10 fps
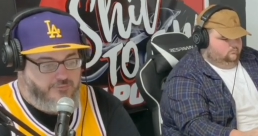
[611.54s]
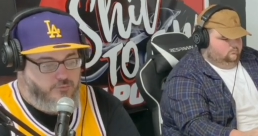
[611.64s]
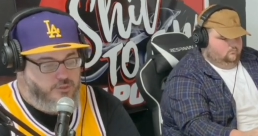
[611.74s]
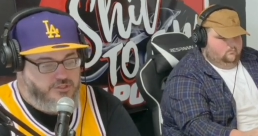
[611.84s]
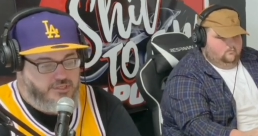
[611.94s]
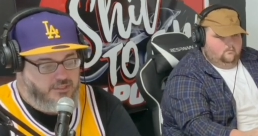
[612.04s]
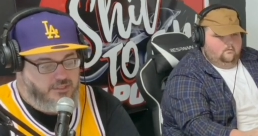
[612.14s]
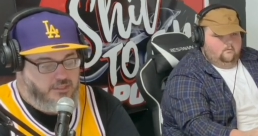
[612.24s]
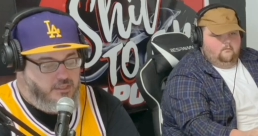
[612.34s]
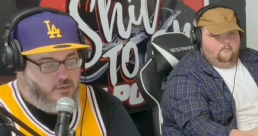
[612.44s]
Speaker 1: when Jelly,
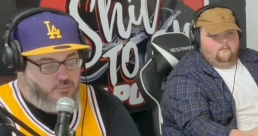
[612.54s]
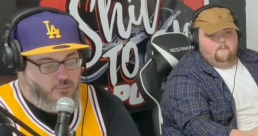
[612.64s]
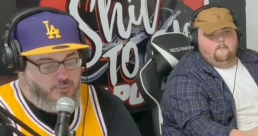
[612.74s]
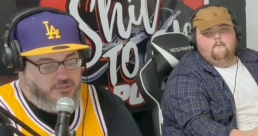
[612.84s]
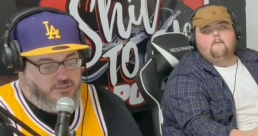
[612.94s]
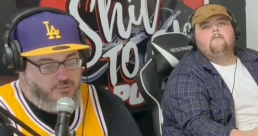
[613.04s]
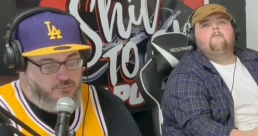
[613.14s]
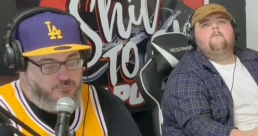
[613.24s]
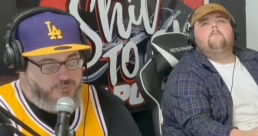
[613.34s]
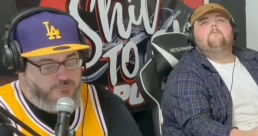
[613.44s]
when I went to do
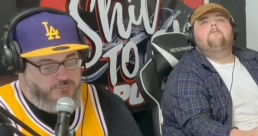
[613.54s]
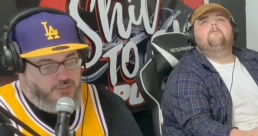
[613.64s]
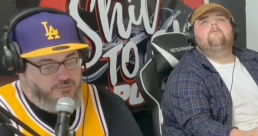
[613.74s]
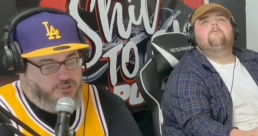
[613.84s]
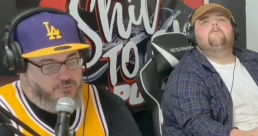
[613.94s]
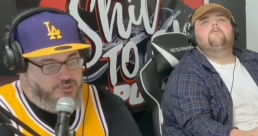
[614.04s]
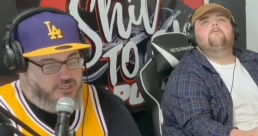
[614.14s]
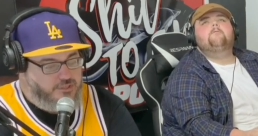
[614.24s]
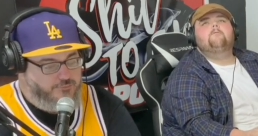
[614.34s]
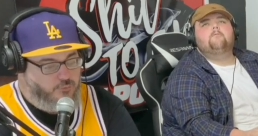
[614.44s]
the video shoot with
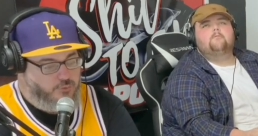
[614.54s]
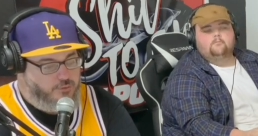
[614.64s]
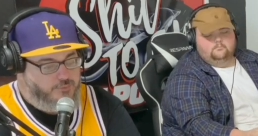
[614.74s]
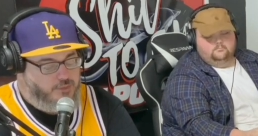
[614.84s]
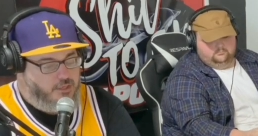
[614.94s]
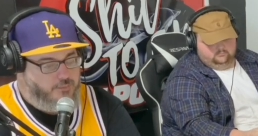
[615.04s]
Jelly for um,